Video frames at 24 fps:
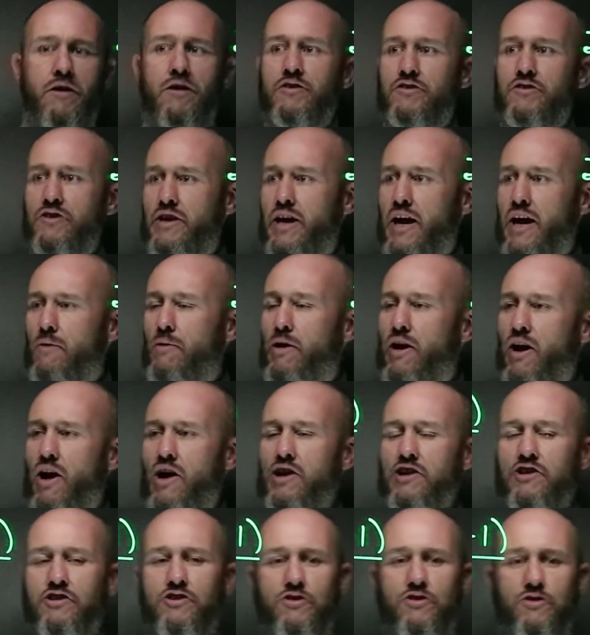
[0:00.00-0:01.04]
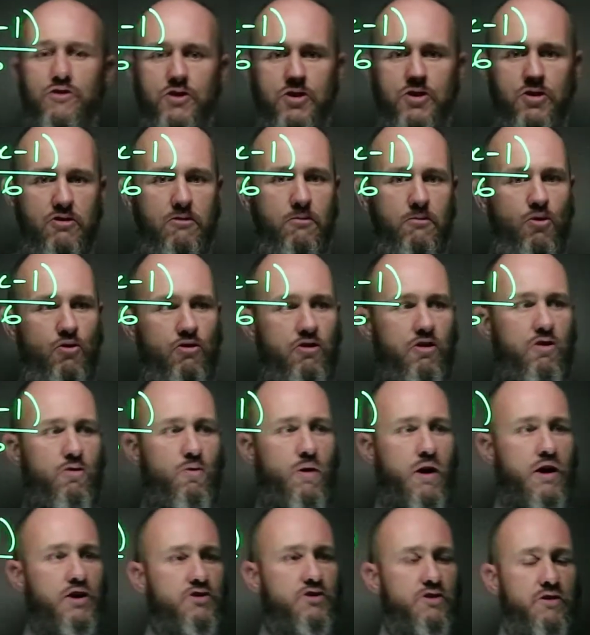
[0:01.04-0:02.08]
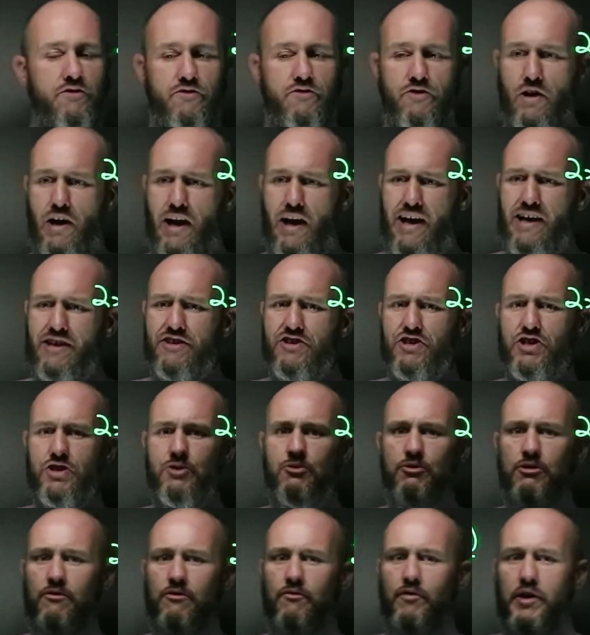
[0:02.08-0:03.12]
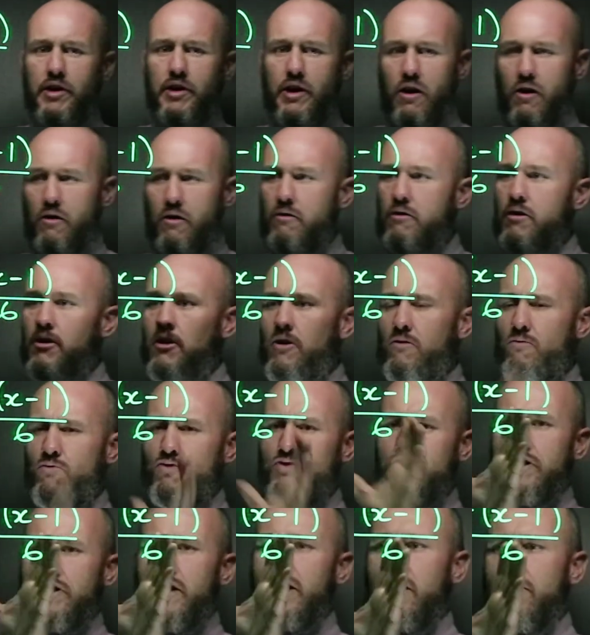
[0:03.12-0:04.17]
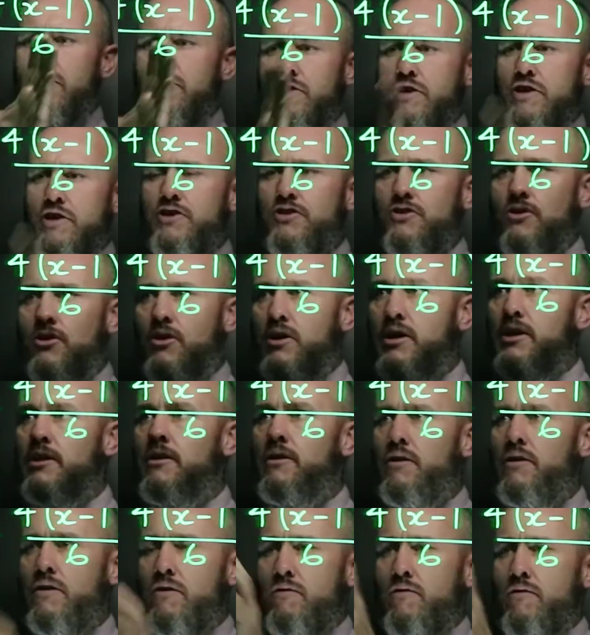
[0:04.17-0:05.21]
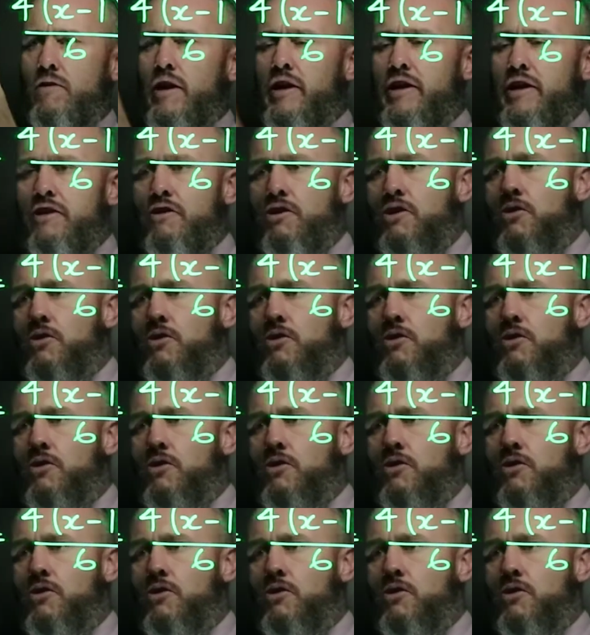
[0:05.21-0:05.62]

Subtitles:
So now we're going to do 2 more equations, the last 2 of the video. We'll start over this side, linear